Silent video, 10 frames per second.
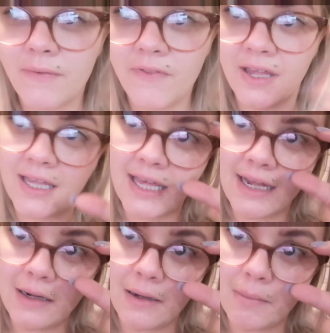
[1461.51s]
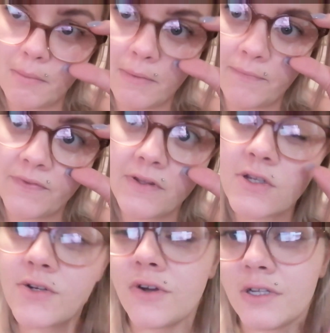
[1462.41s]
I'm thinking I want
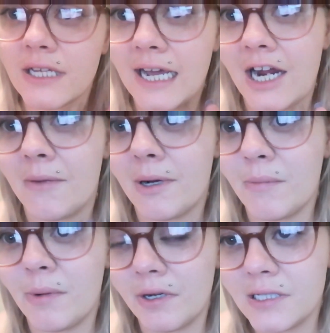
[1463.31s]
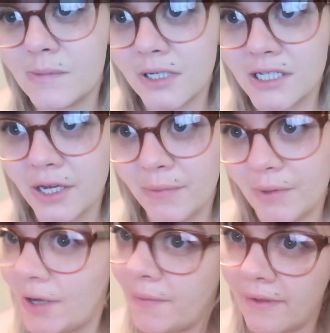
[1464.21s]
to try the caramel bites, but I don't
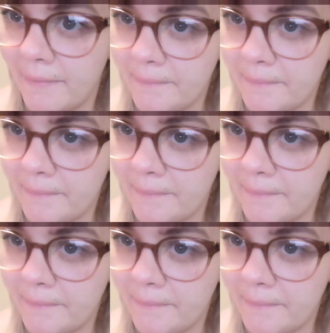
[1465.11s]
know yet.